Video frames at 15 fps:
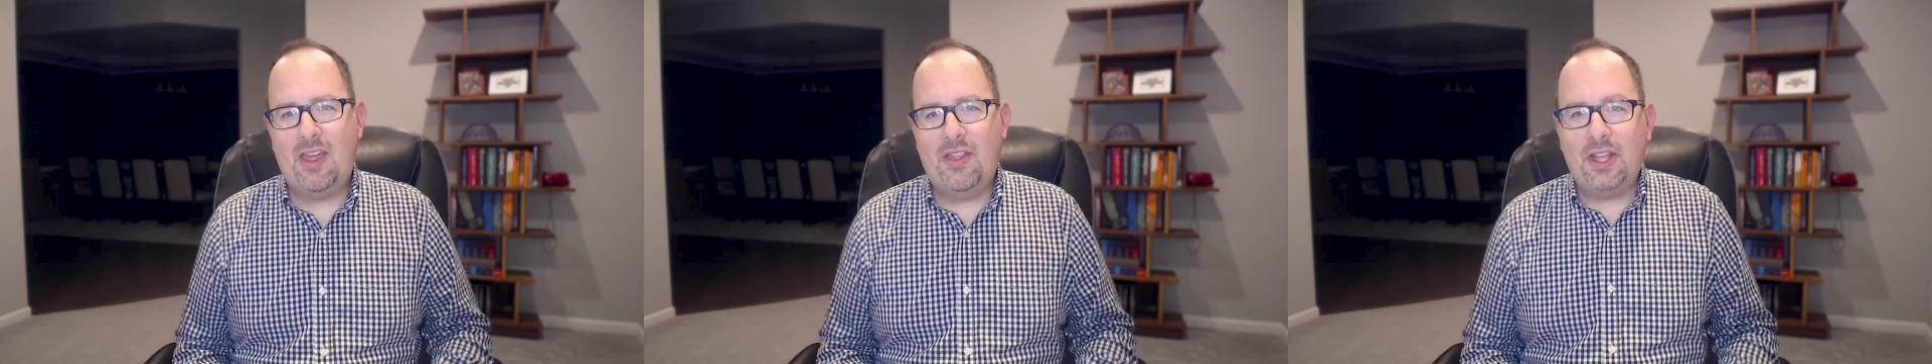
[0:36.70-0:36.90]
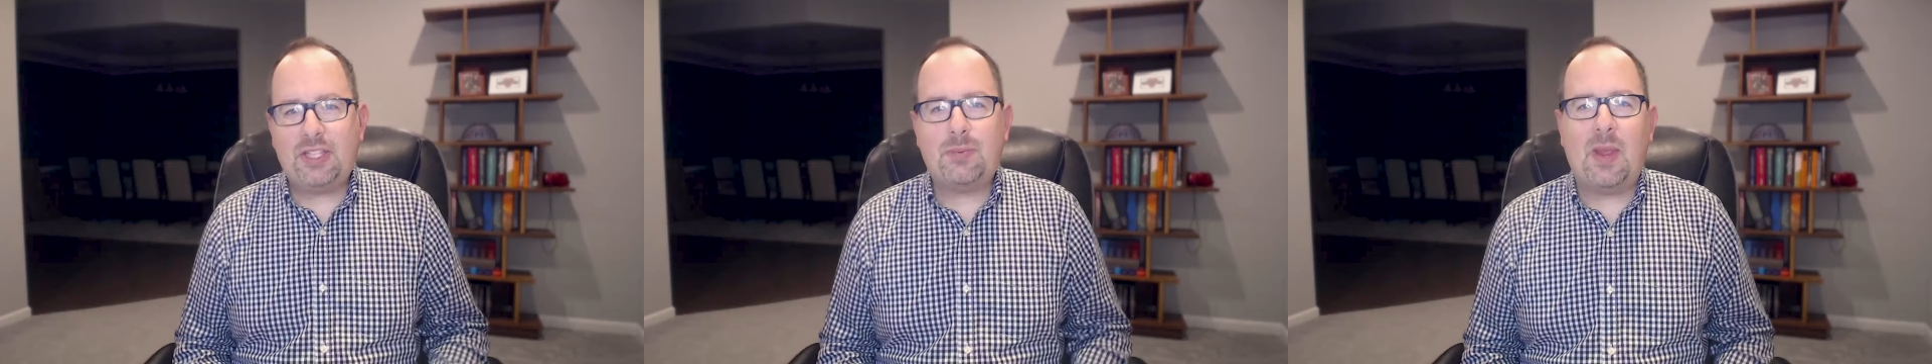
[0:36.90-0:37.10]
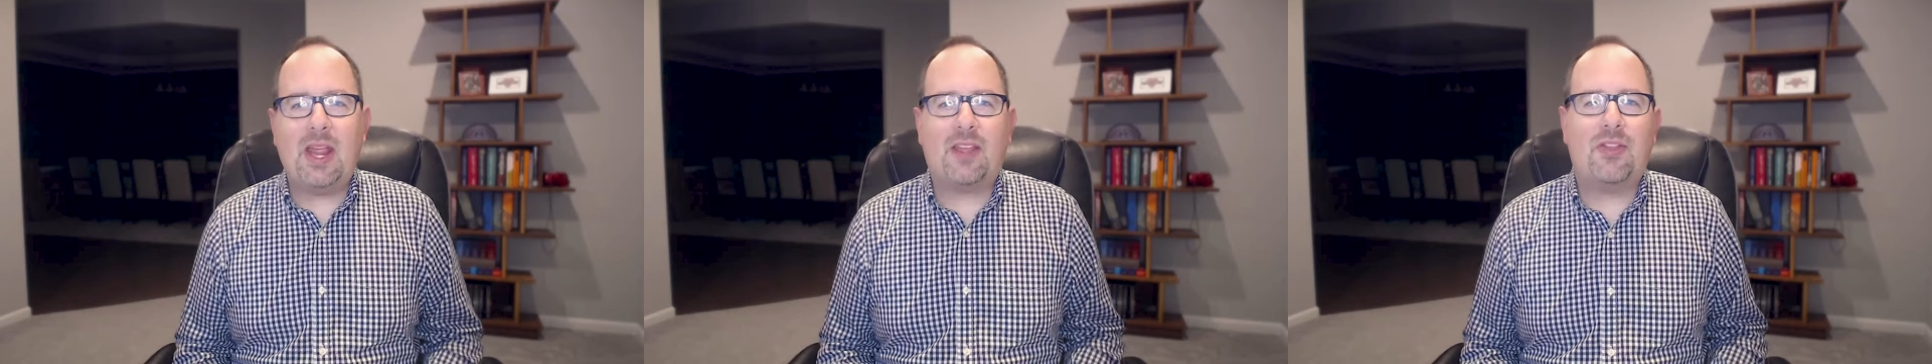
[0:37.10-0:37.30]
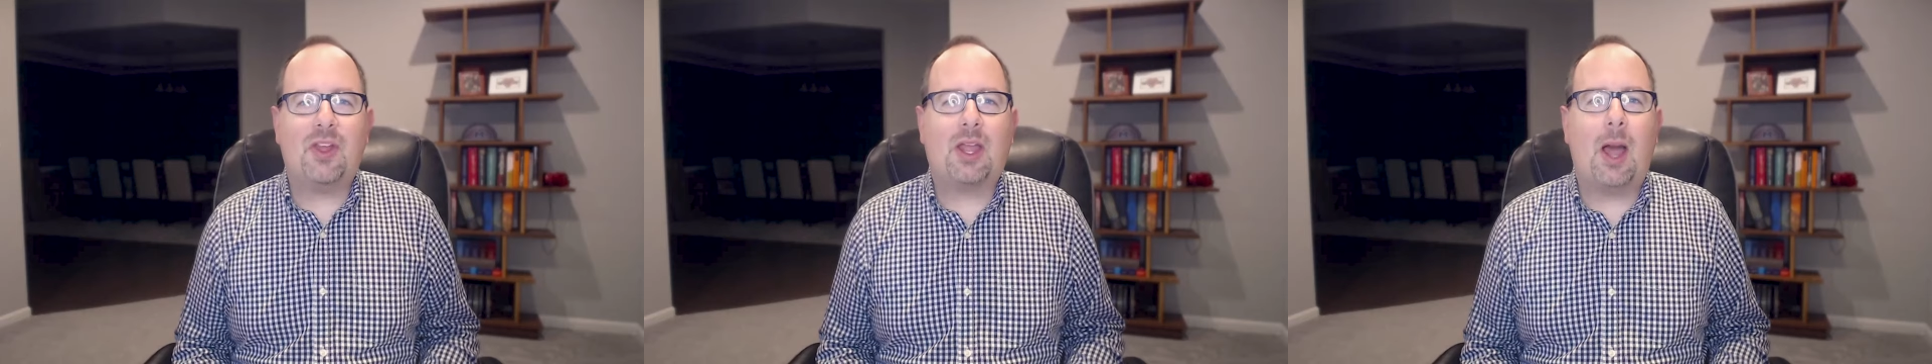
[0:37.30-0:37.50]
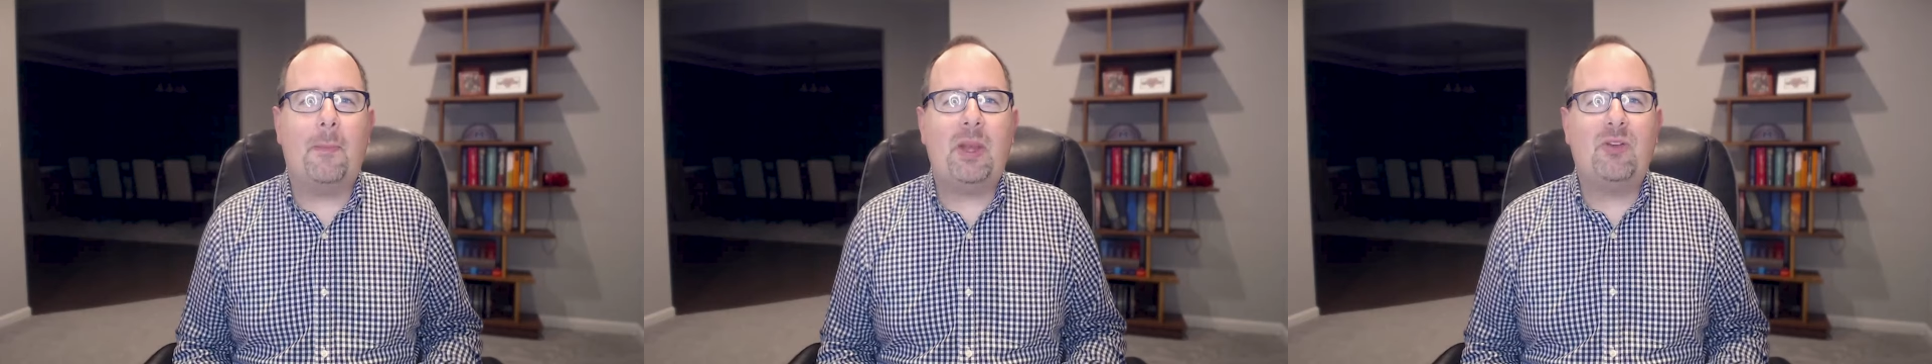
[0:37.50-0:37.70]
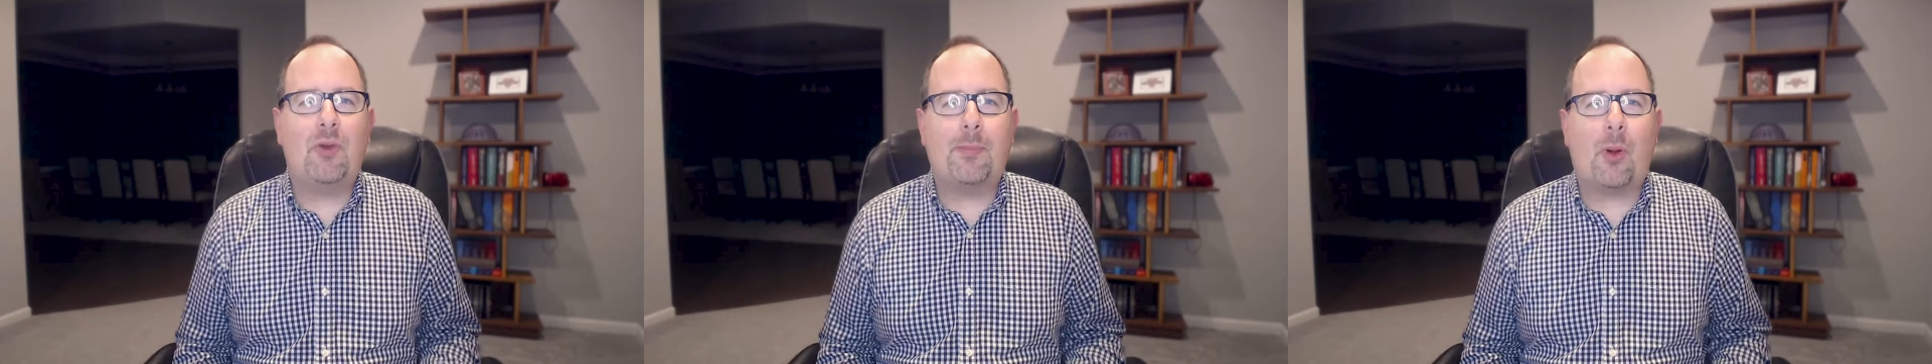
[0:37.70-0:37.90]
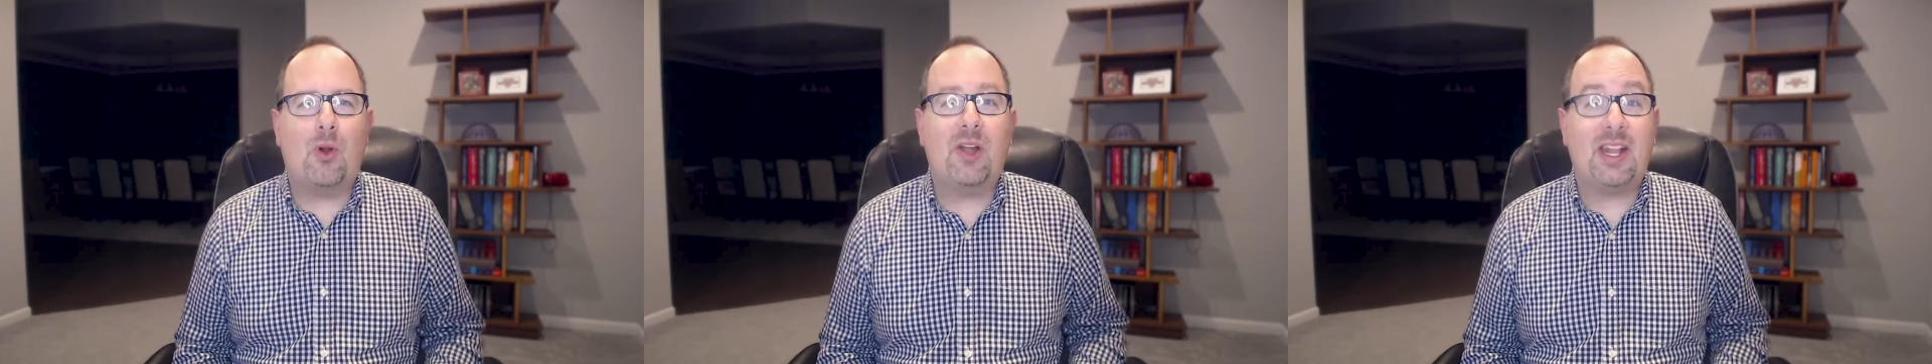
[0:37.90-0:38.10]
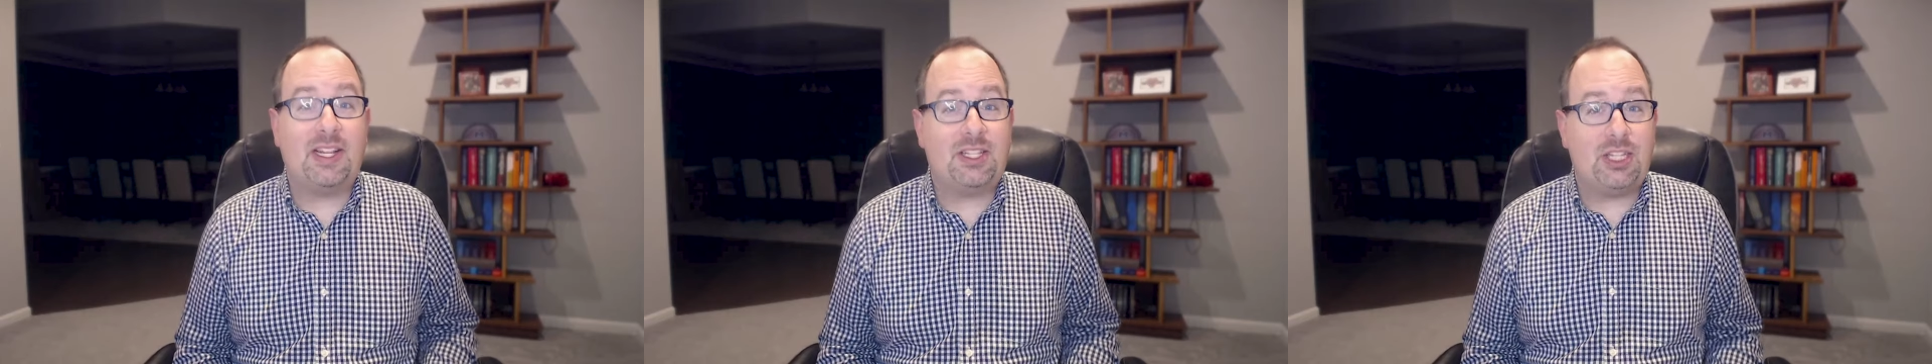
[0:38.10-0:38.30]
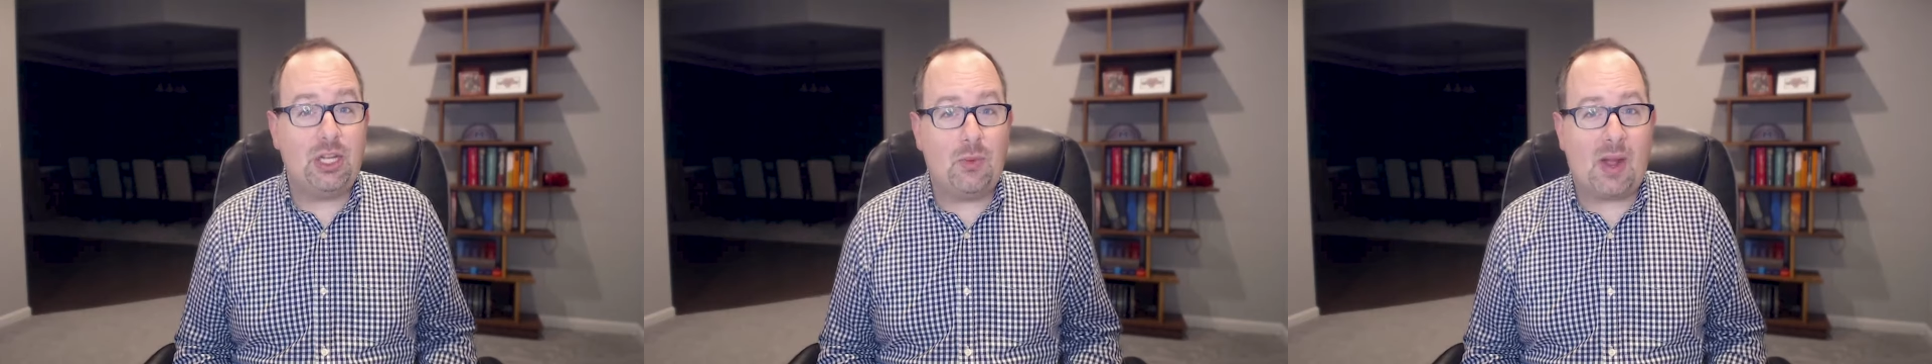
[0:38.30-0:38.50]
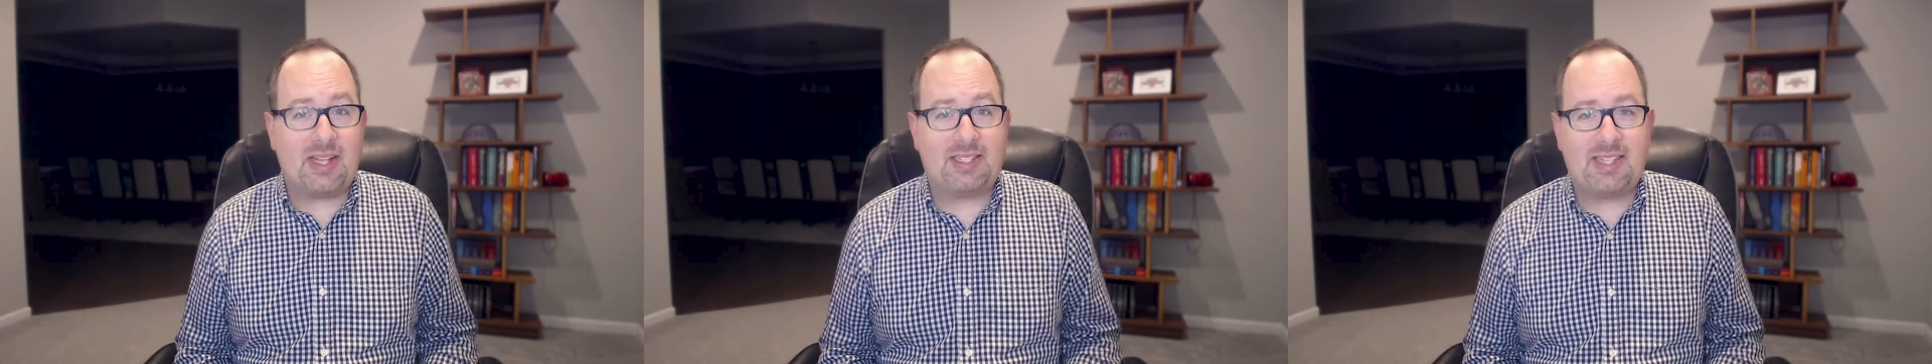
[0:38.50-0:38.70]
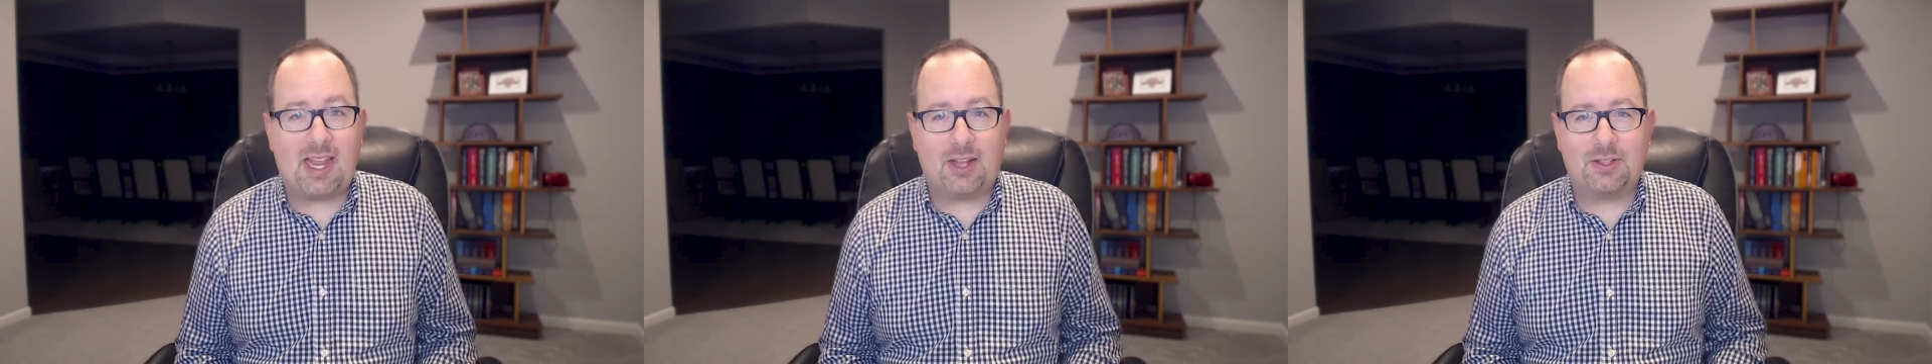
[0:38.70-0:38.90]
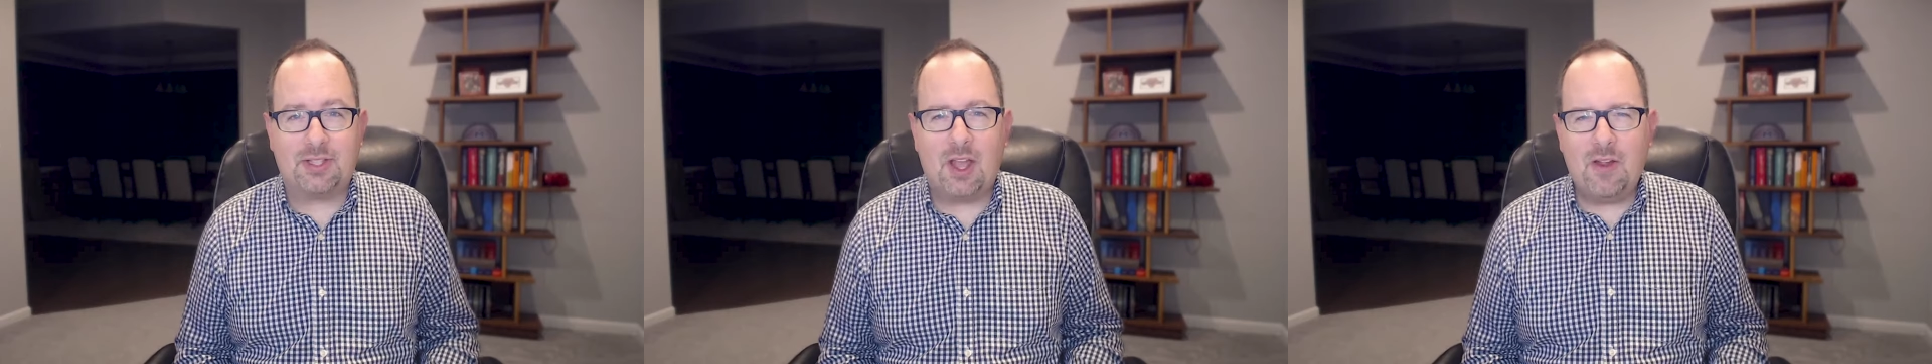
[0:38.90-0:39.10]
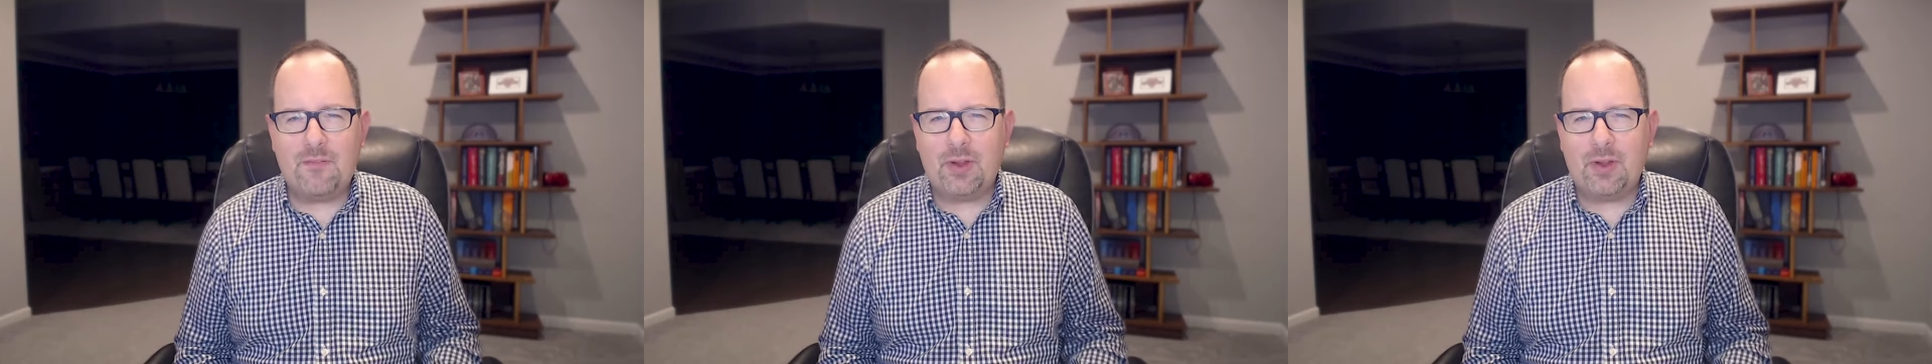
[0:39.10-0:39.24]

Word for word: This week, the company reported its US sales